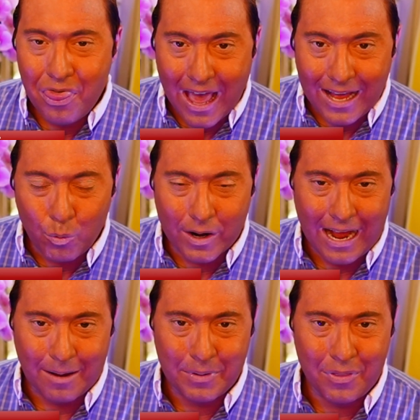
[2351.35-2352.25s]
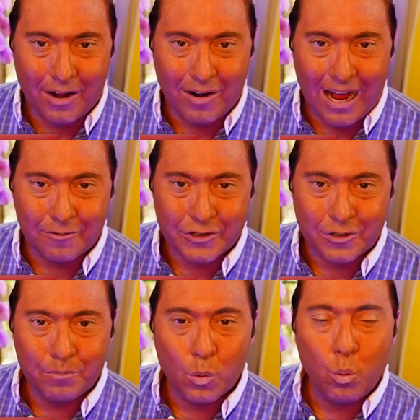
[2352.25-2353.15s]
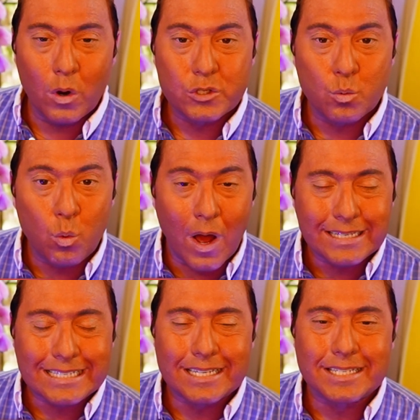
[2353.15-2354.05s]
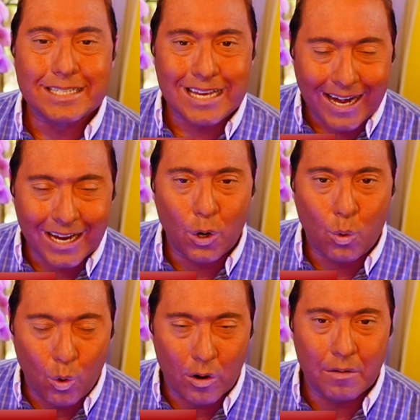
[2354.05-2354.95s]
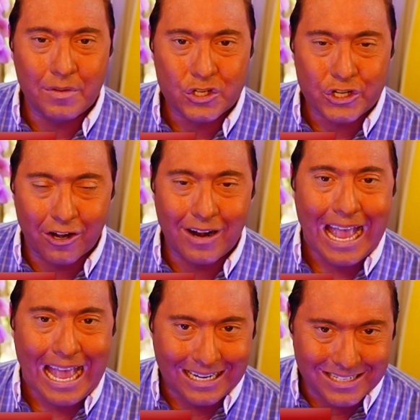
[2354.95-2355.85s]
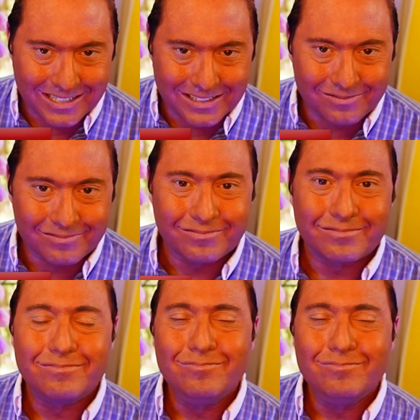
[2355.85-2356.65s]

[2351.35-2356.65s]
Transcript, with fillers: Then what happened thereafter was, once the second quarter of this year ended,